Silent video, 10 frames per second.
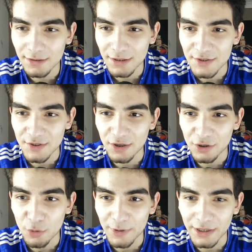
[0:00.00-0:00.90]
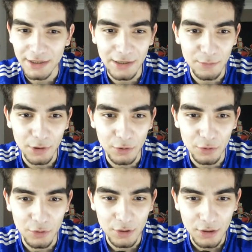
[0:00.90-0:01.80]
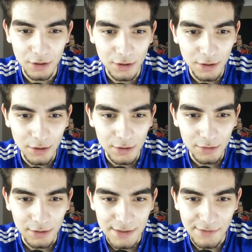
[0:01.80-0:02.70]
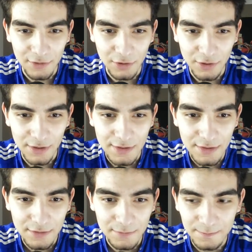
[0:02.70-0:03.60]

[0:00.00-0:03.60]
Start commenting down below. Let's have a look at this.